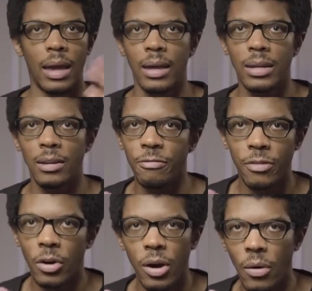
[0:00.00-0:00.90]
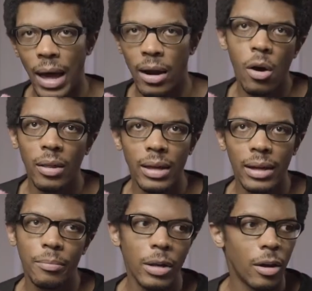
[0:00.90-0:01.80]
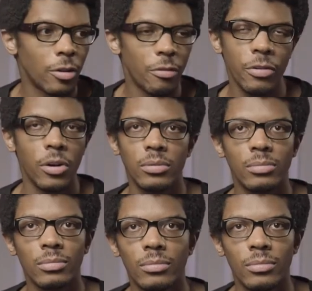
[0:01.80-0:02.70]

any photo at all that could be on your phone